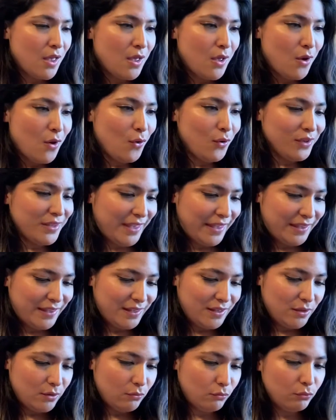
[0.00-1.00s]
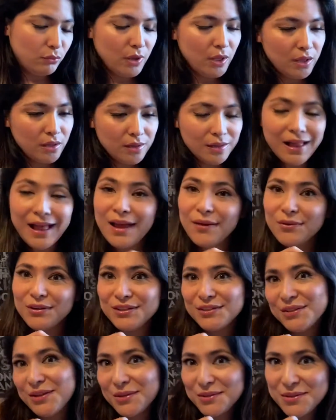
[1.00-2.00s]
Okay, well, I want to
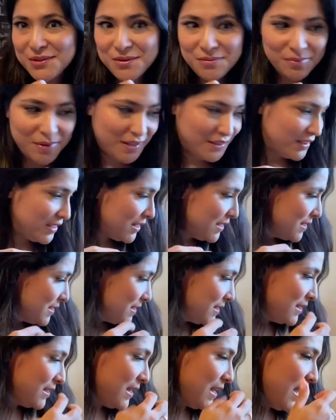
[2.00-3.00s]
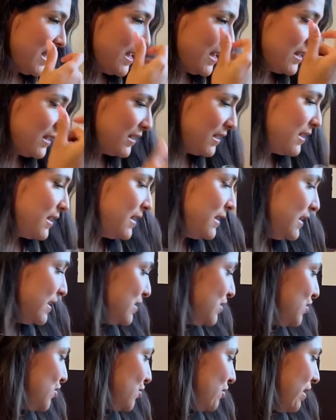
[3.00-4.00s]
talk to you about this and let's
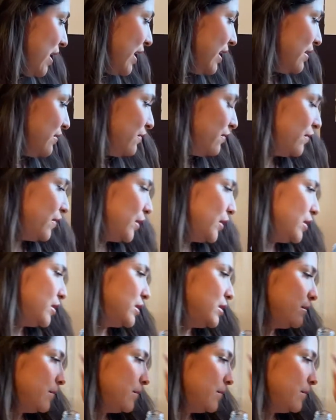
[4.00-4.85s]
try it first.